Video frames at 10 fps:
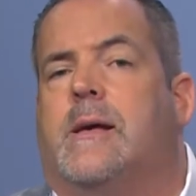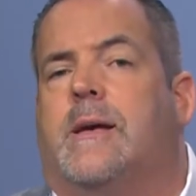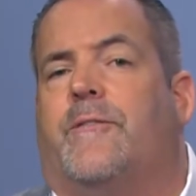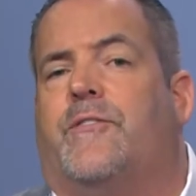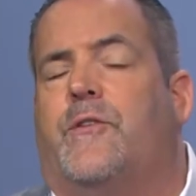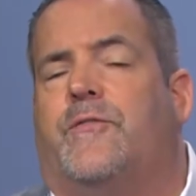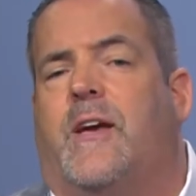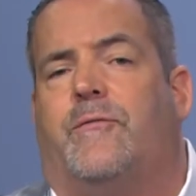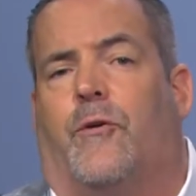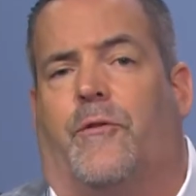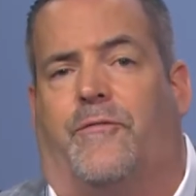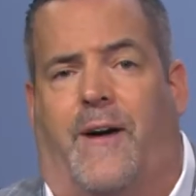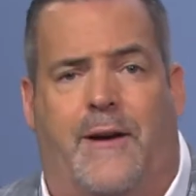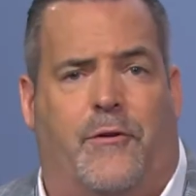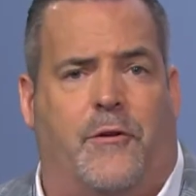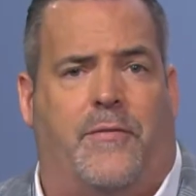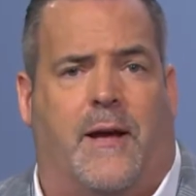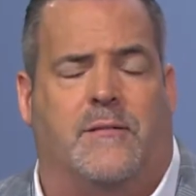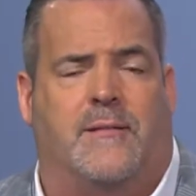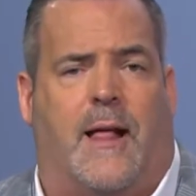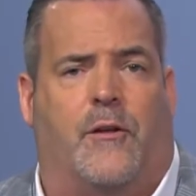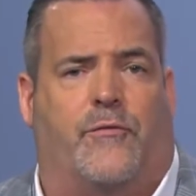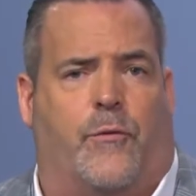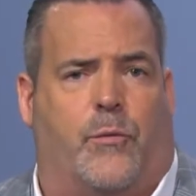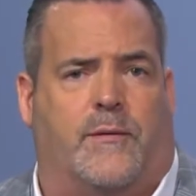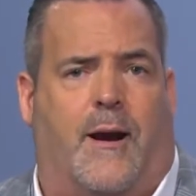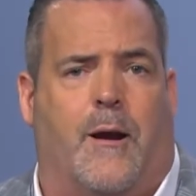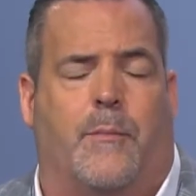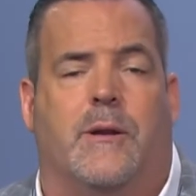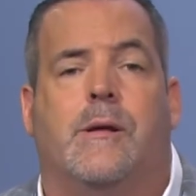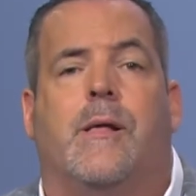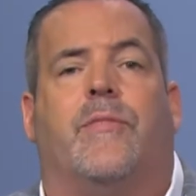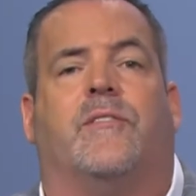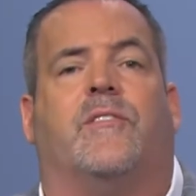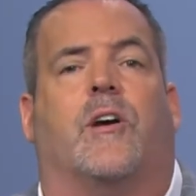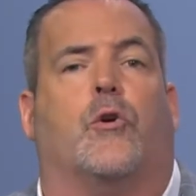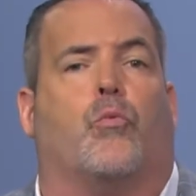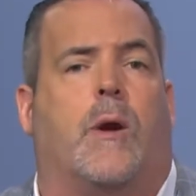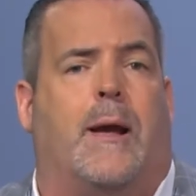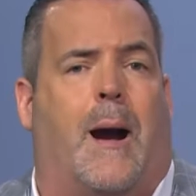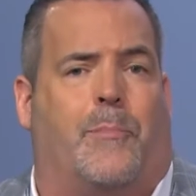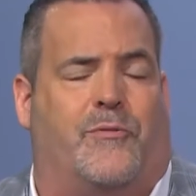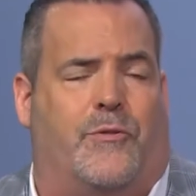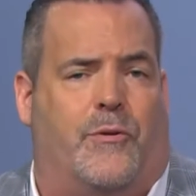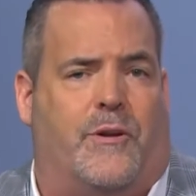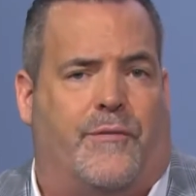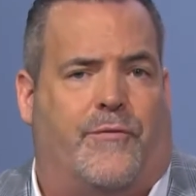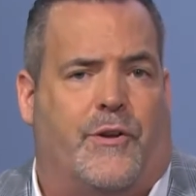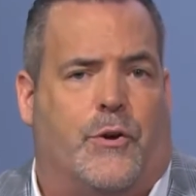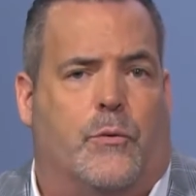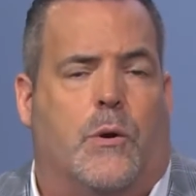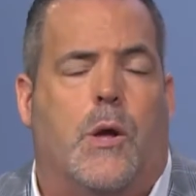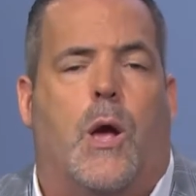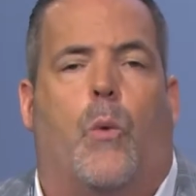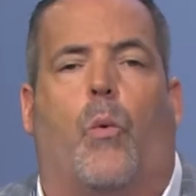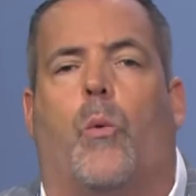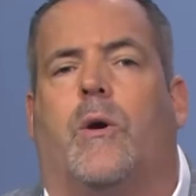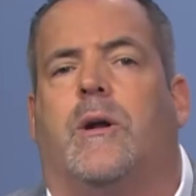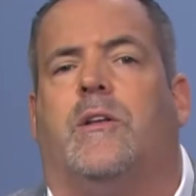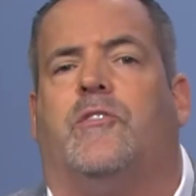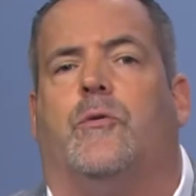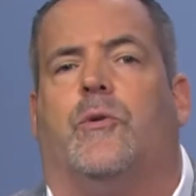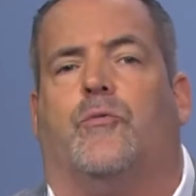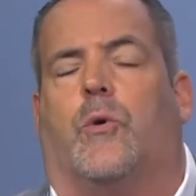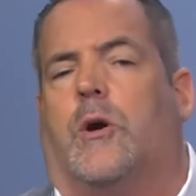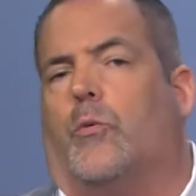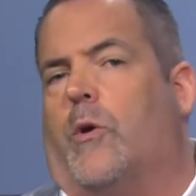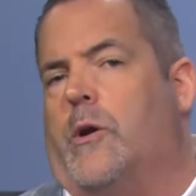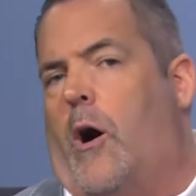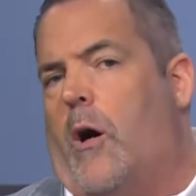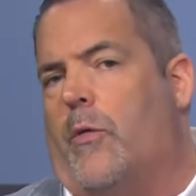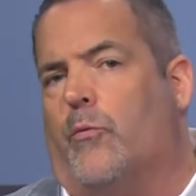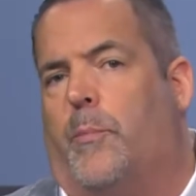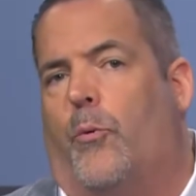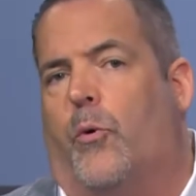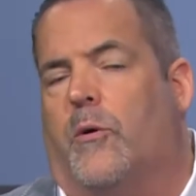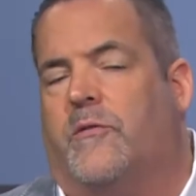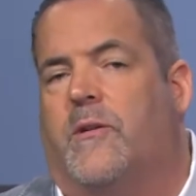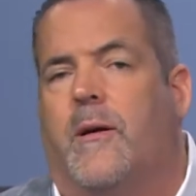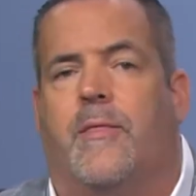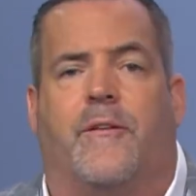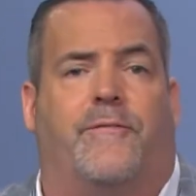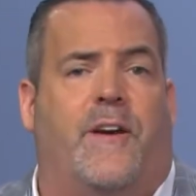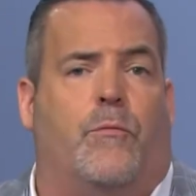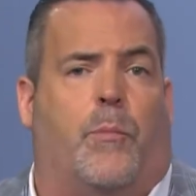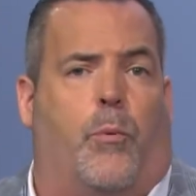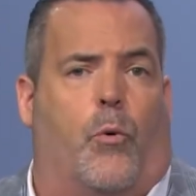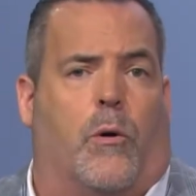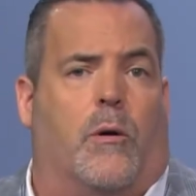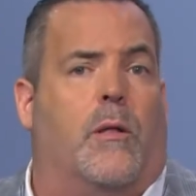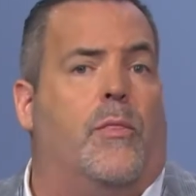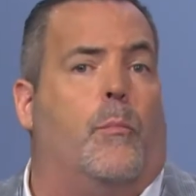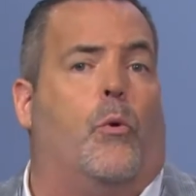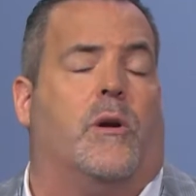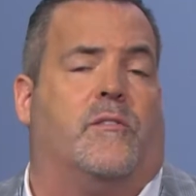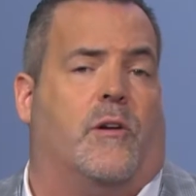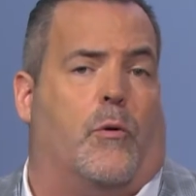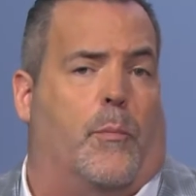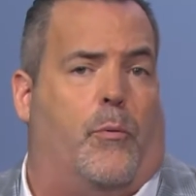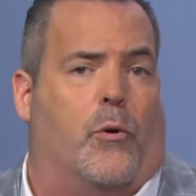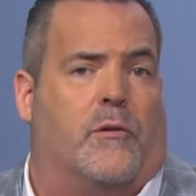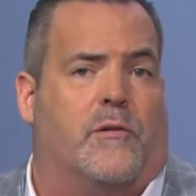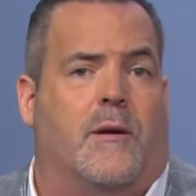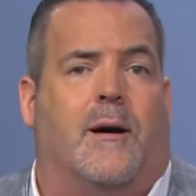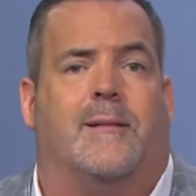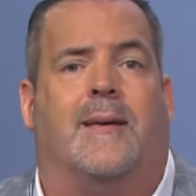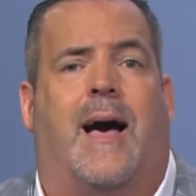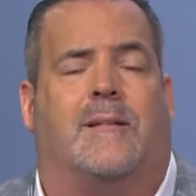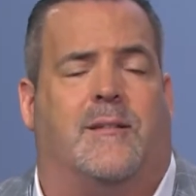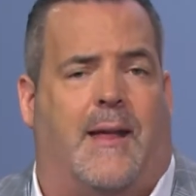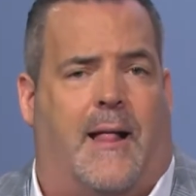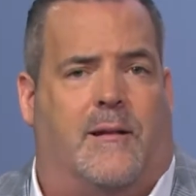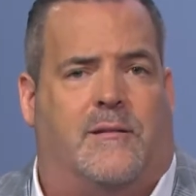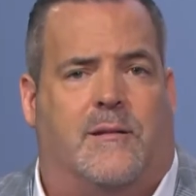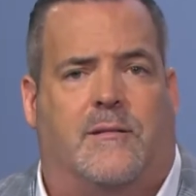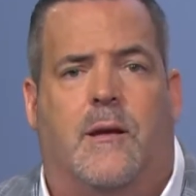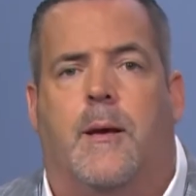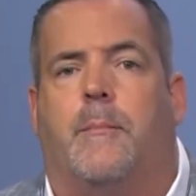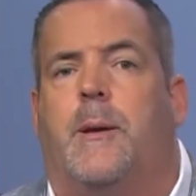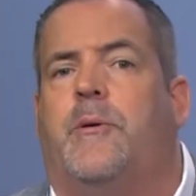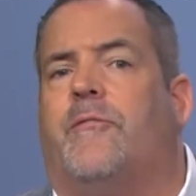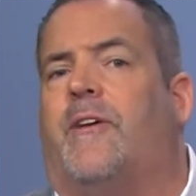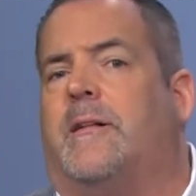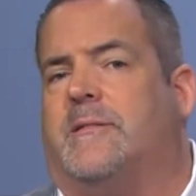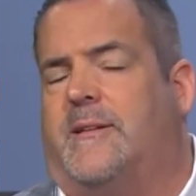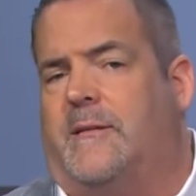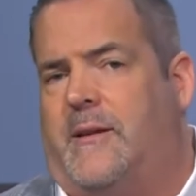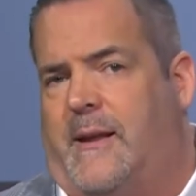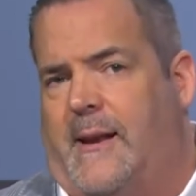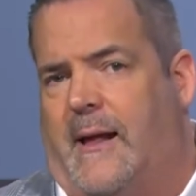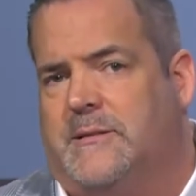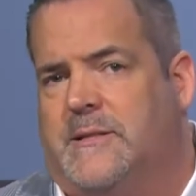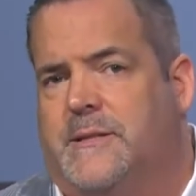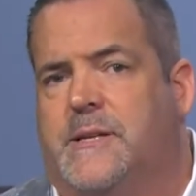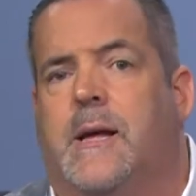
If you've saved over $500,000 for retirement, this is a great opportunity for you. And what we're going to do is we're going to run all the reports, the fee report, the Morningstar reports, a tax analysis, maybe a volatility analysis.